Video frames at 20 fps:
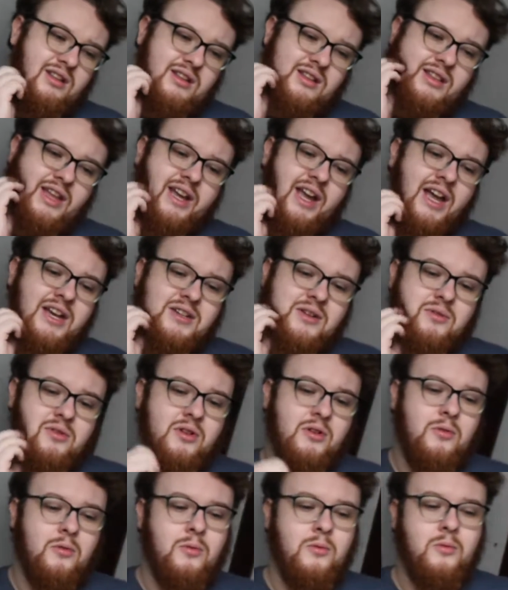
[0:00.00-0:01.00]
Like, I don't
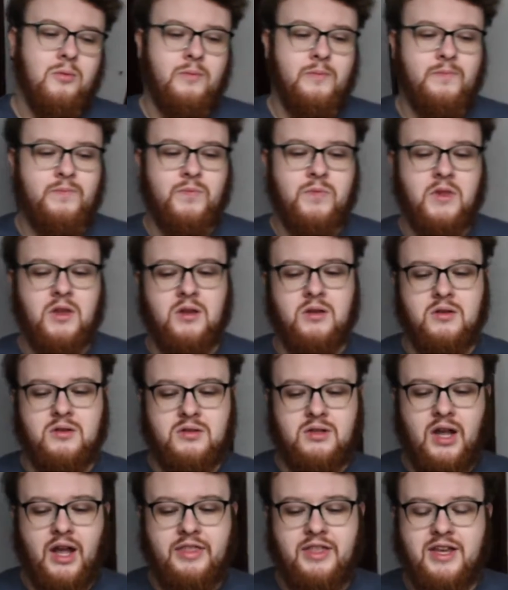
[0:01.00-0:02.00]
know.
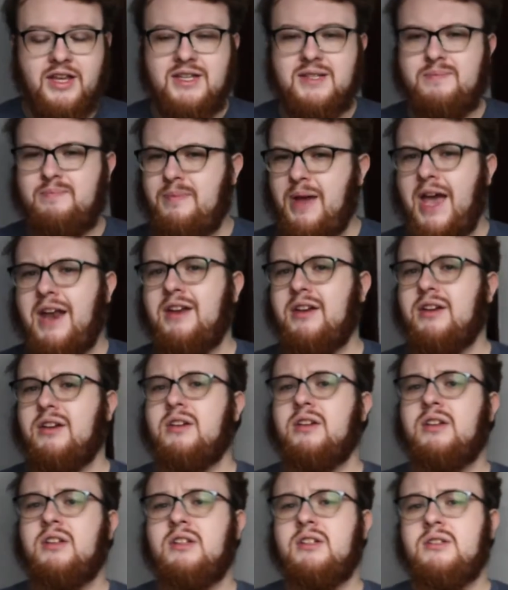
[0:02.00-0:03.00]
I think it is better